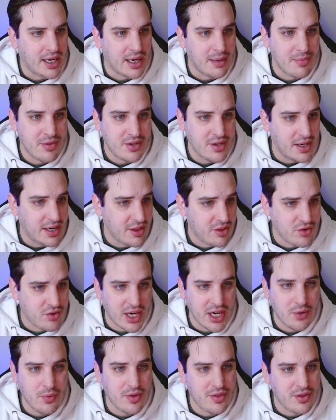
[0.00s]
Stunning
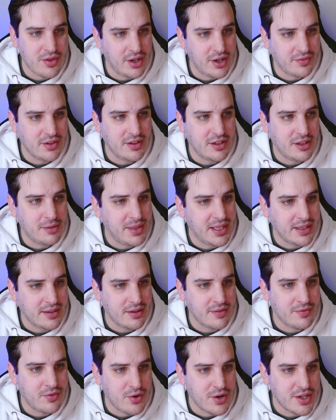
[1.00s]
Strike was nerfed a little bit,
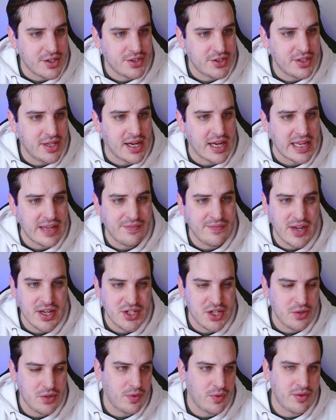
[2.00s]
of course.
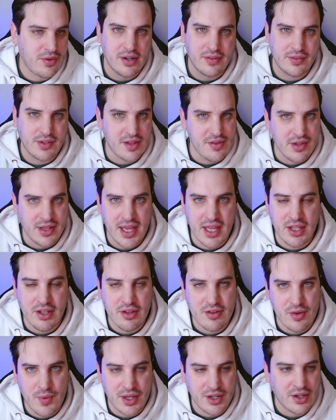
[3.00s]
Evasion was nerfed because you can't
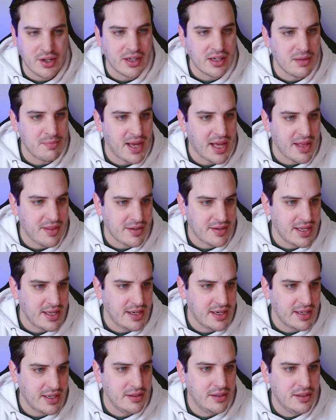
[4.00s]
use it while you're
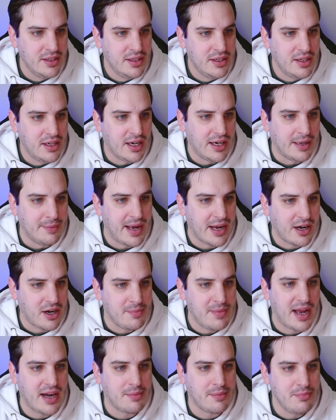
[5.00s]
incapacitated.
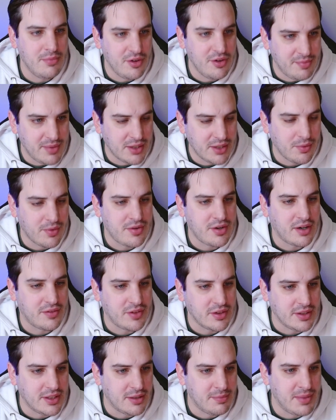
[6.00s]
Acrobatic Movement was nerfed
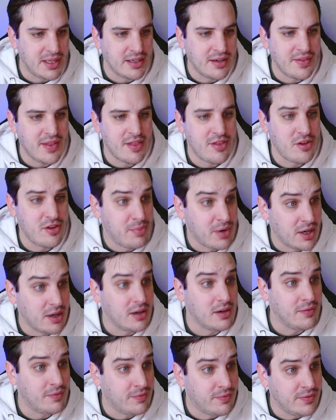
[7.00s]
a little bit, and then
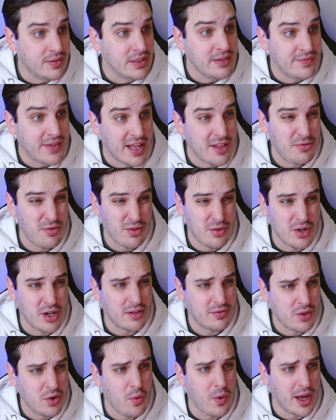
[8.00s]
Superior Defense was
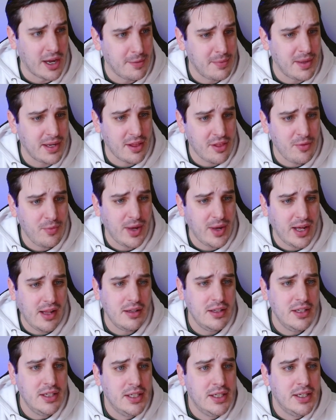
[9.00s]
nerfed quite a bit as
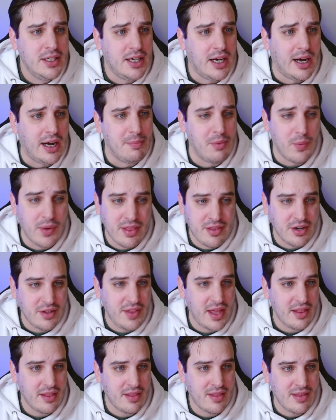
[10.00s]
well. But we can
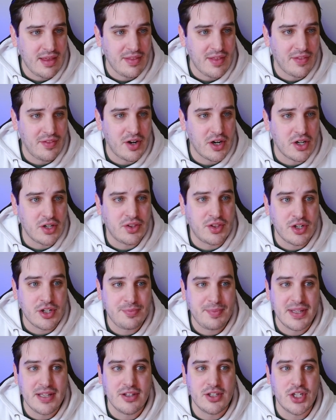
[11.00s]
still see that there's
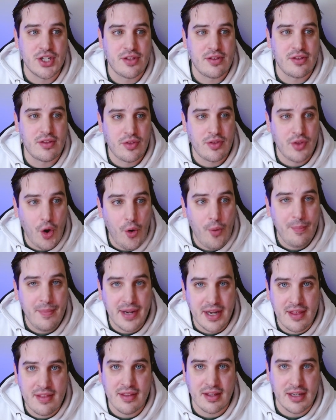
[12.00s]
been just so
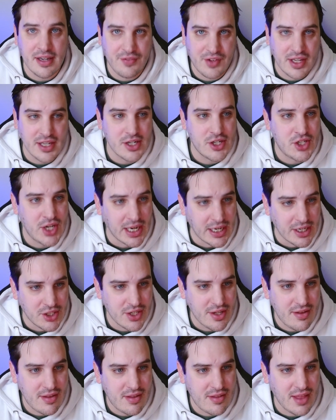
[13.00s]
many significant
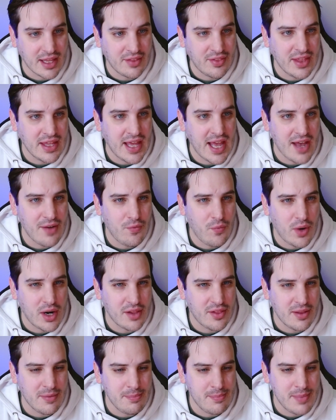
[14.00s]
changes. Like they have one
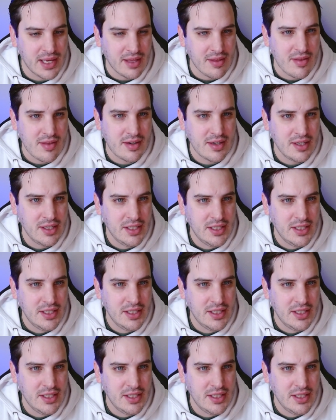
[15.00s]
of the biggest